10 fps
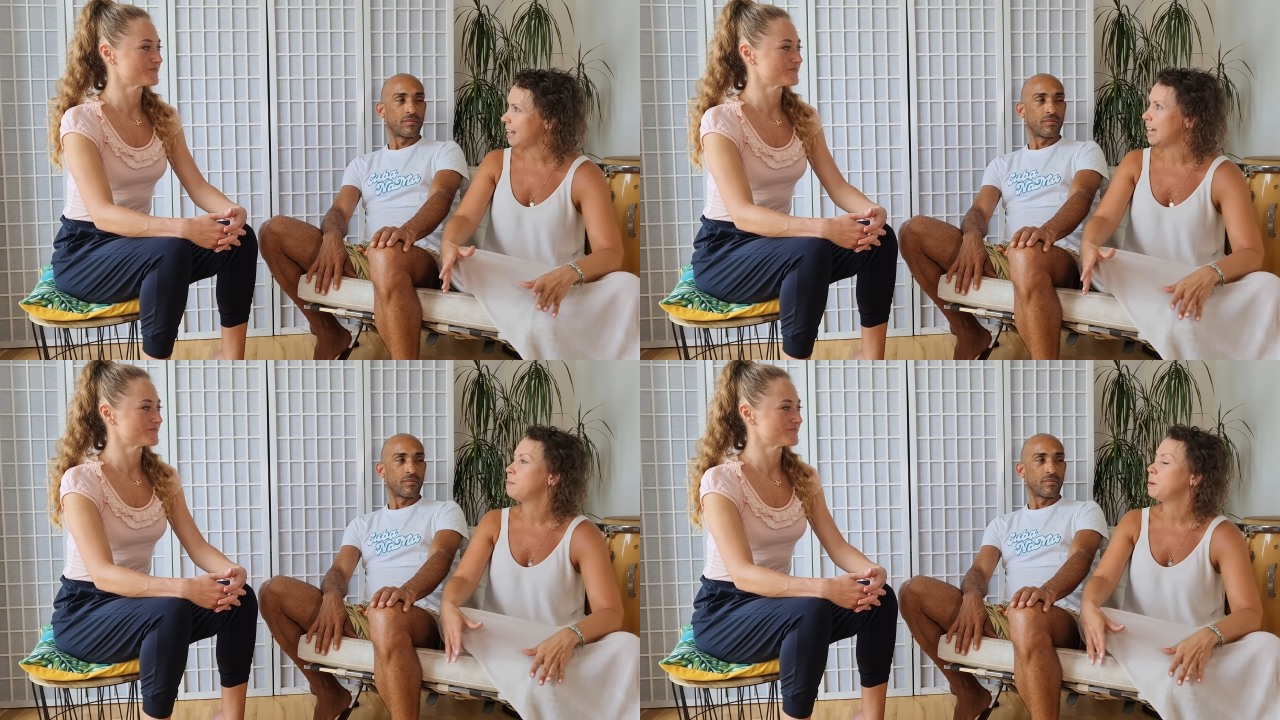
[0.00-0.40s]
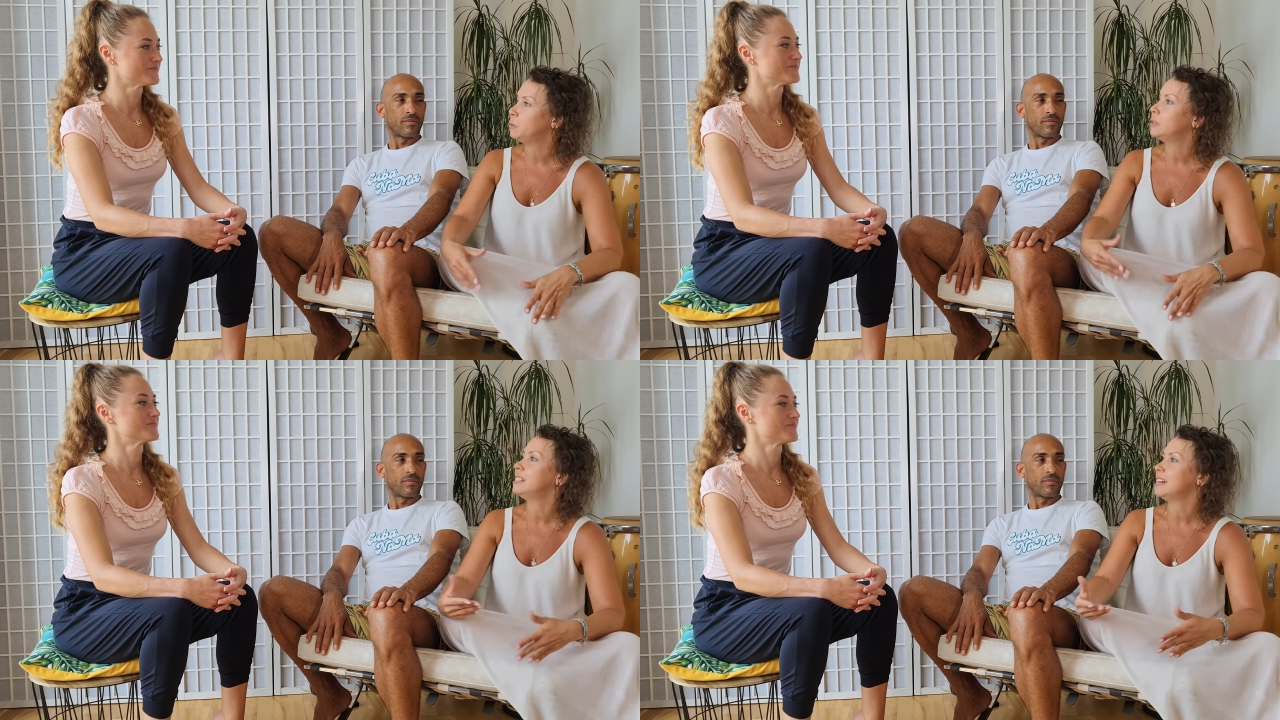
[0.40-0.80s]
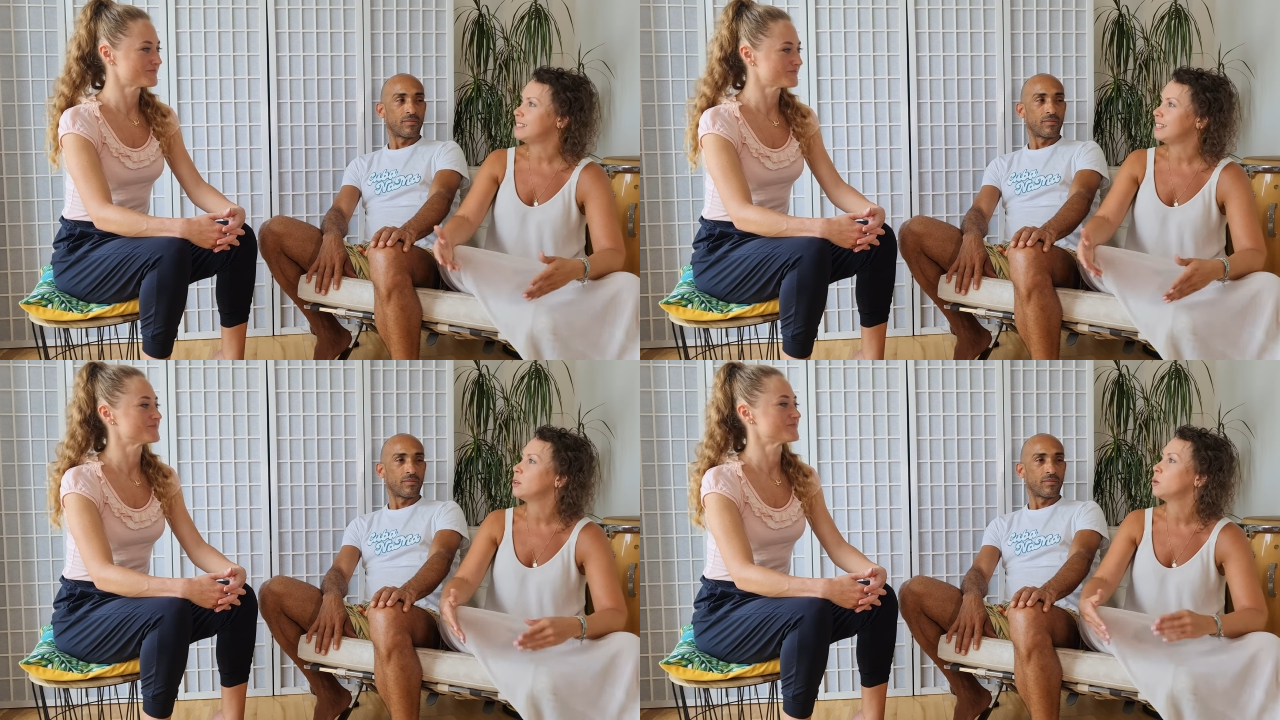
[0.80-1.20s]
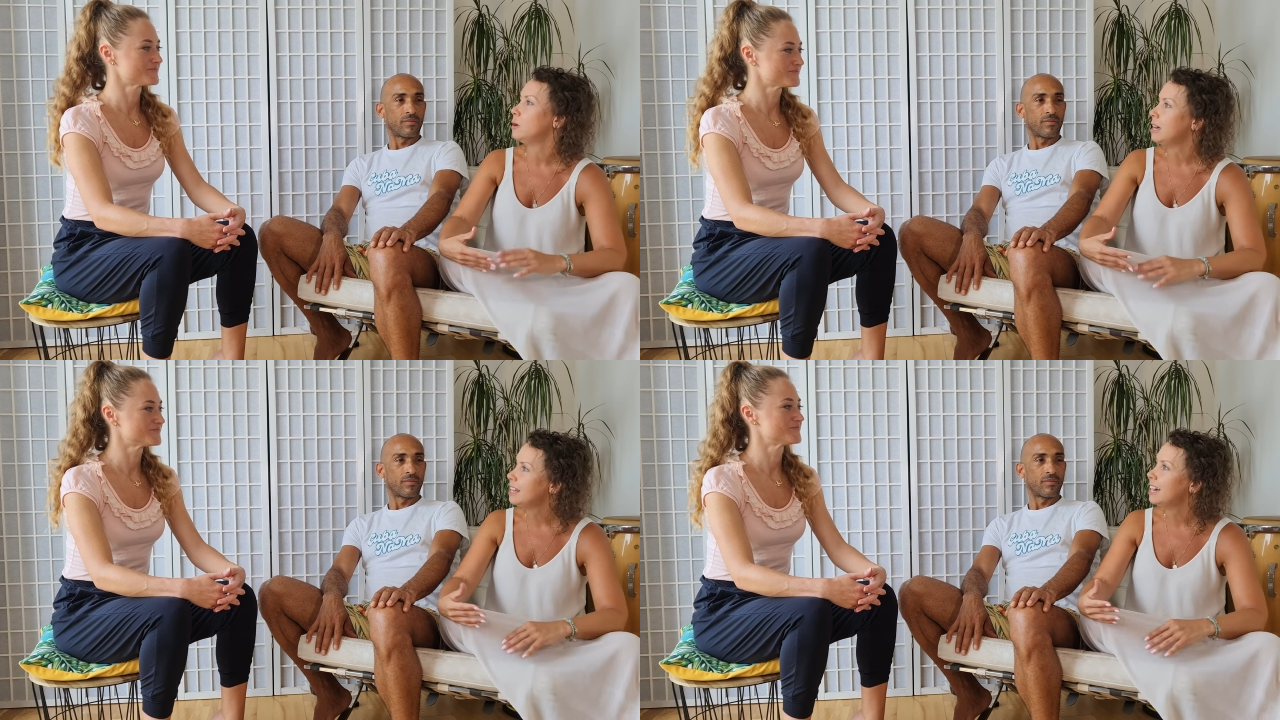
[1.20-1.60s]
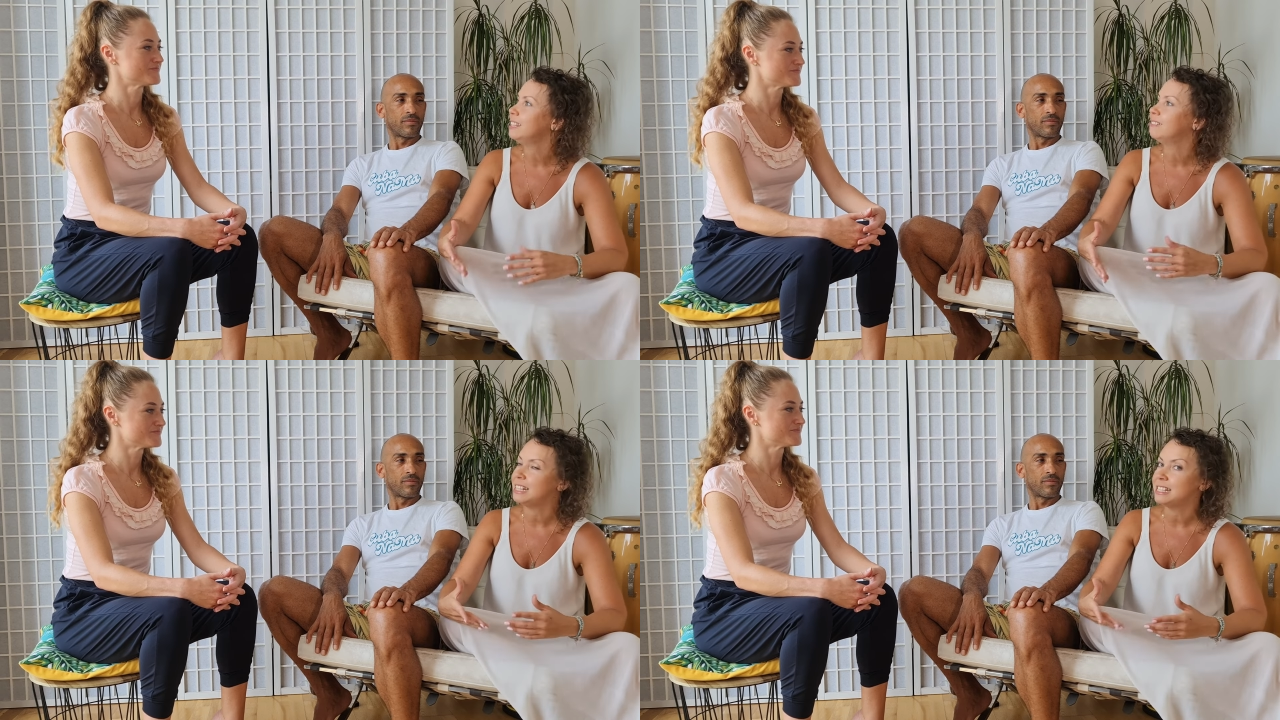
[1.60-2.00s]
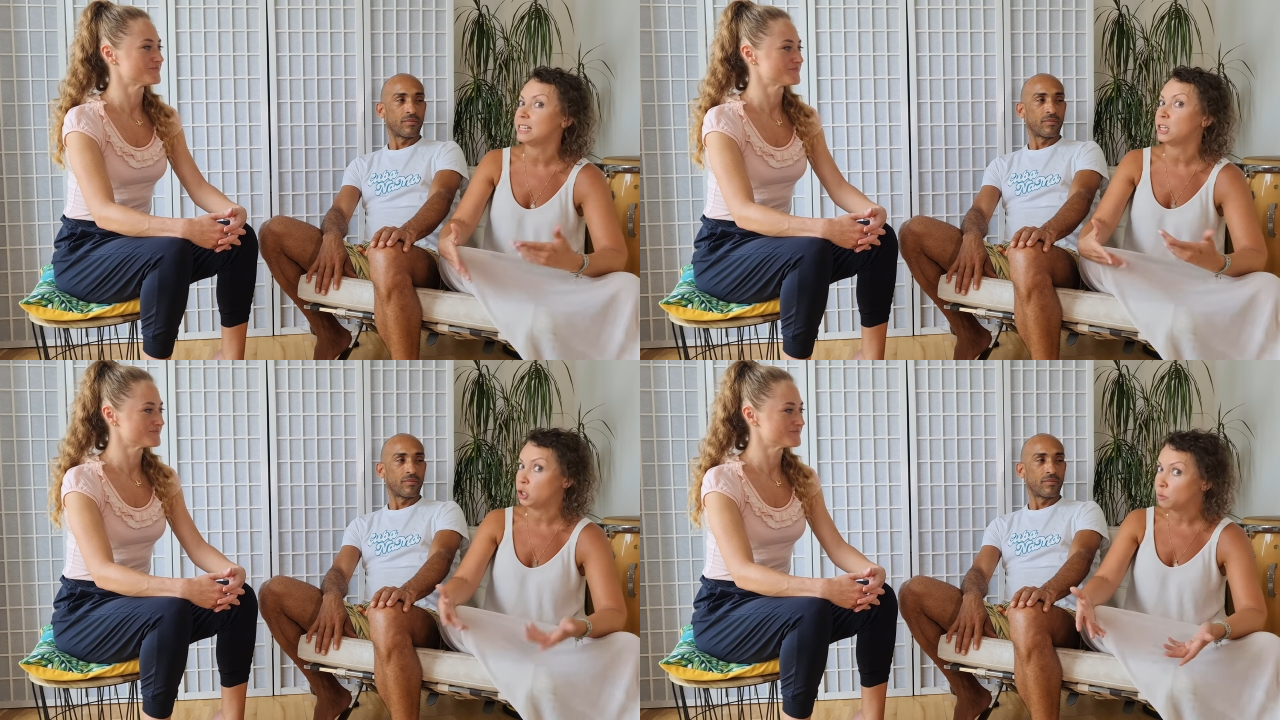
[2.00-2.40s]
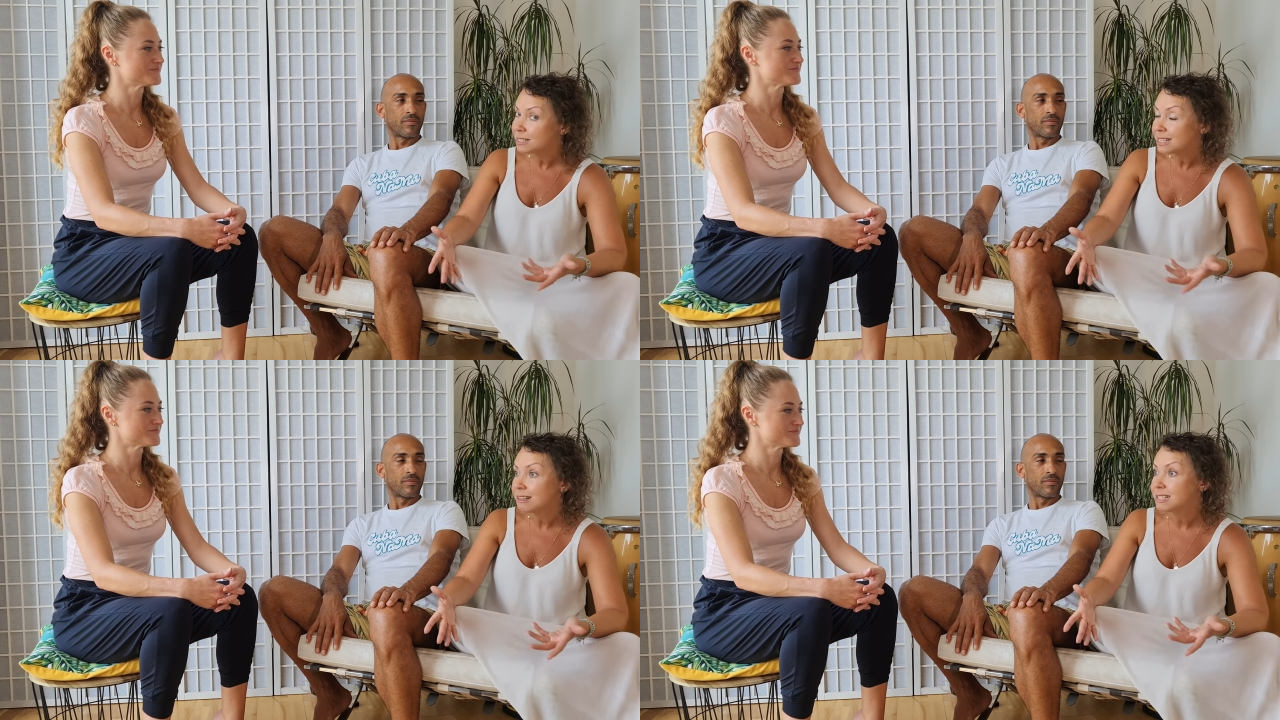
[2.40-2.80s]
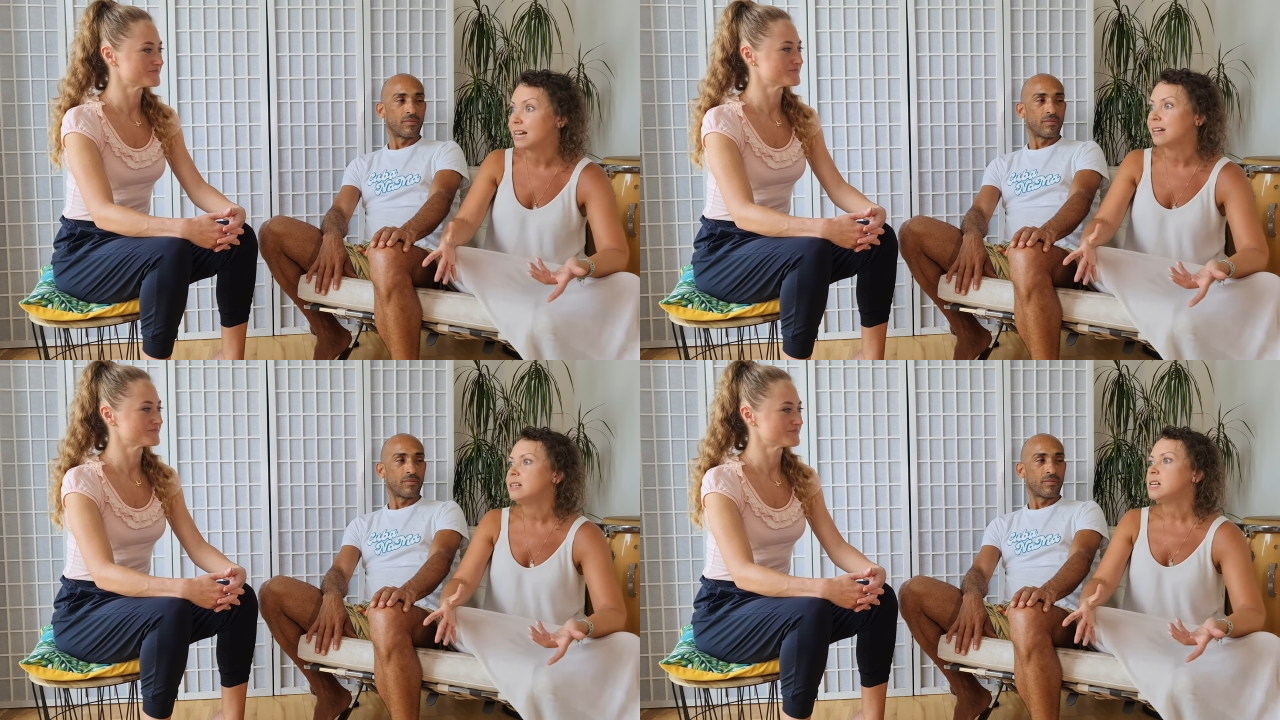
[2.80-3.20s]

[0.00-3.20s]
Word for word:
Speaker 1: Like people were dancing Rueda, they were dancing Cuban salsa